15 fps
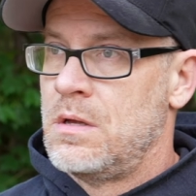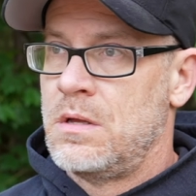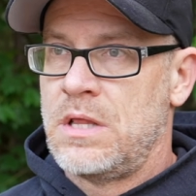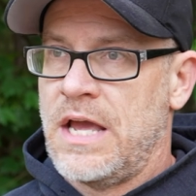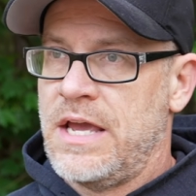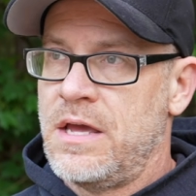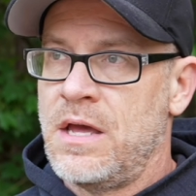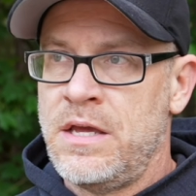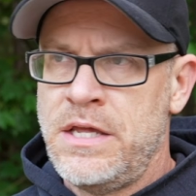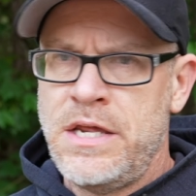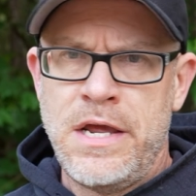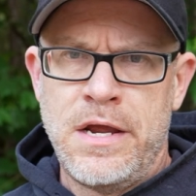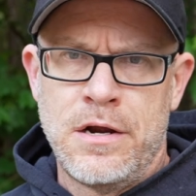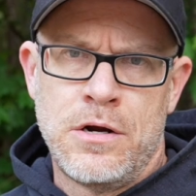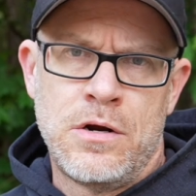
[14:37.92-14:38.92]
like a
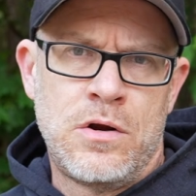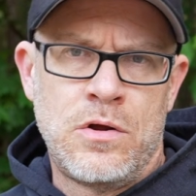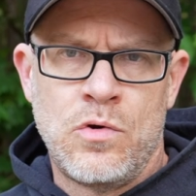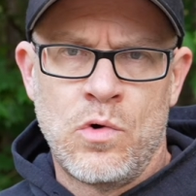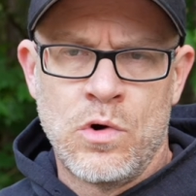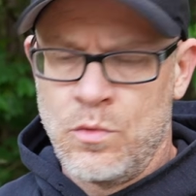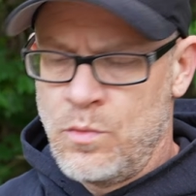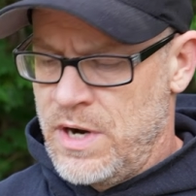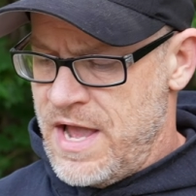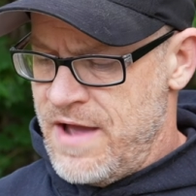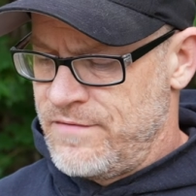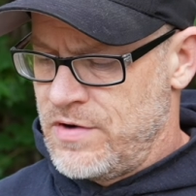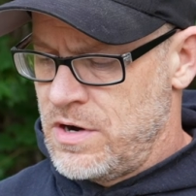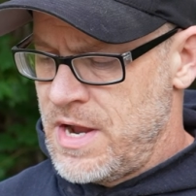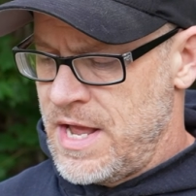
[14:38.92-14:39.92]
year or
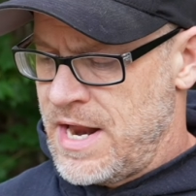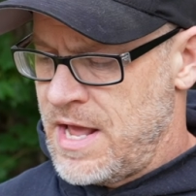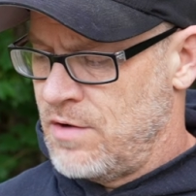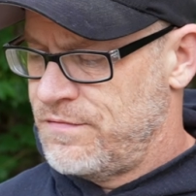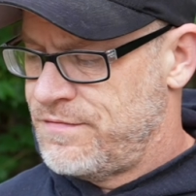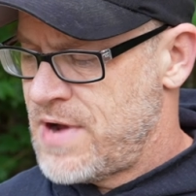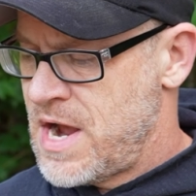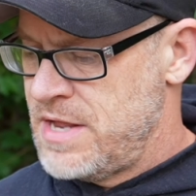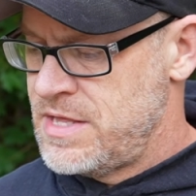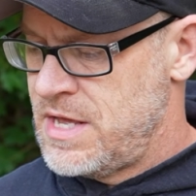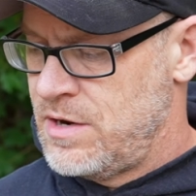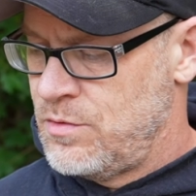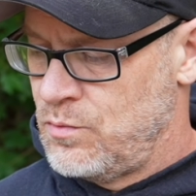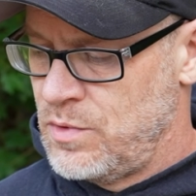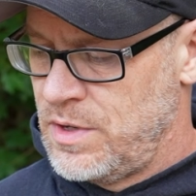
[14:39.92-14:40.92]
whatever, and I don't find
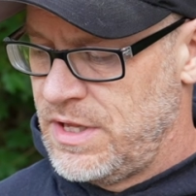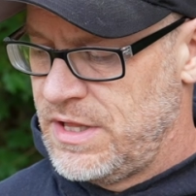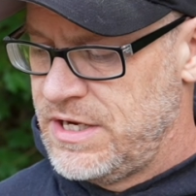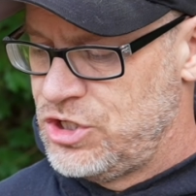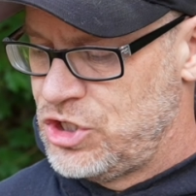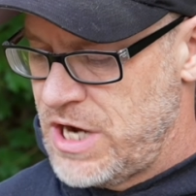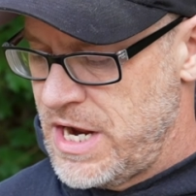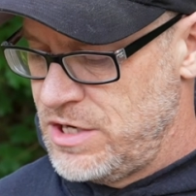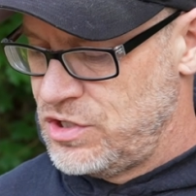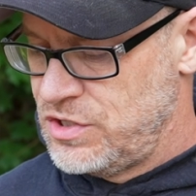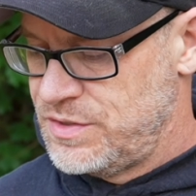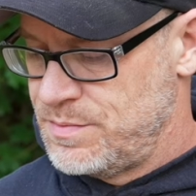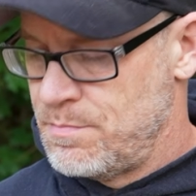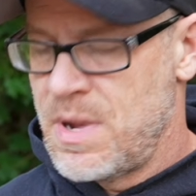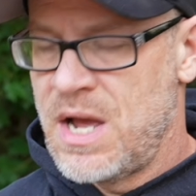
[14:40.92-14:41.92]
that it really
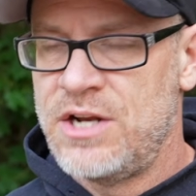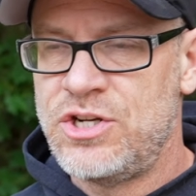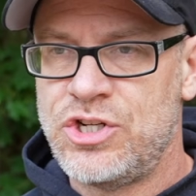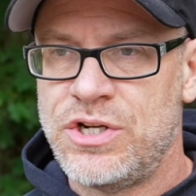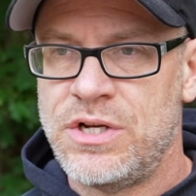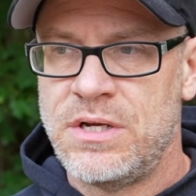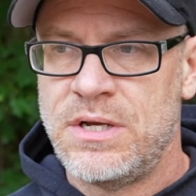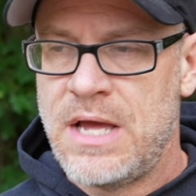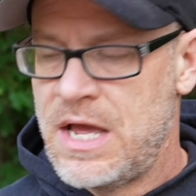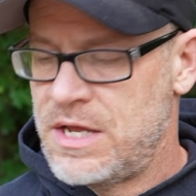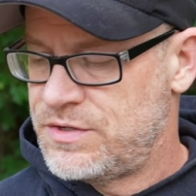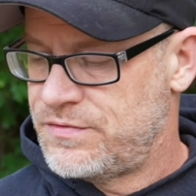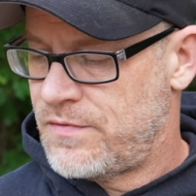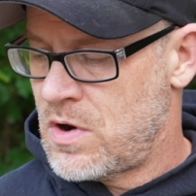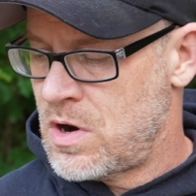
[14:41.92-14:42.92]
changes much
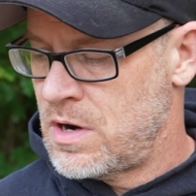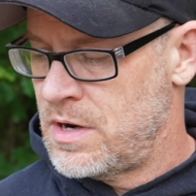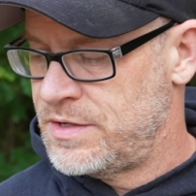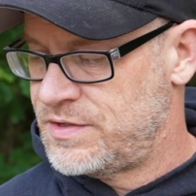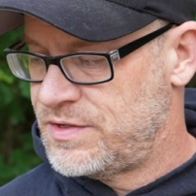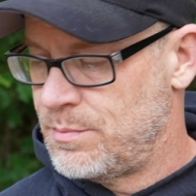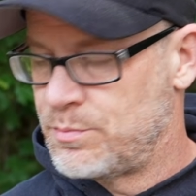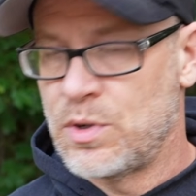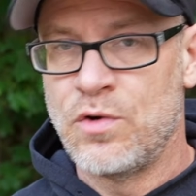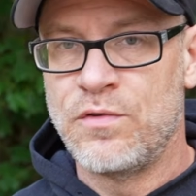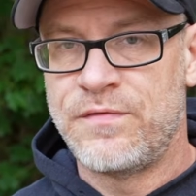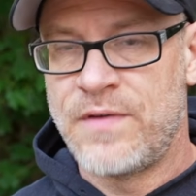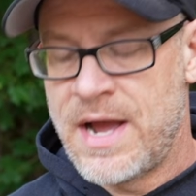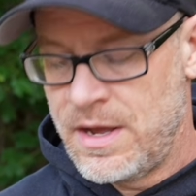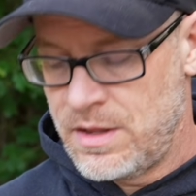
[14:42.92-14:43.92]
as far as the
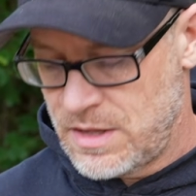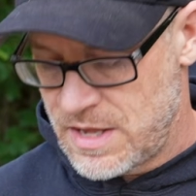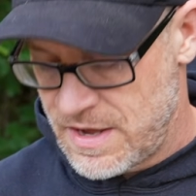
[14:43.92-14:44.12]
profile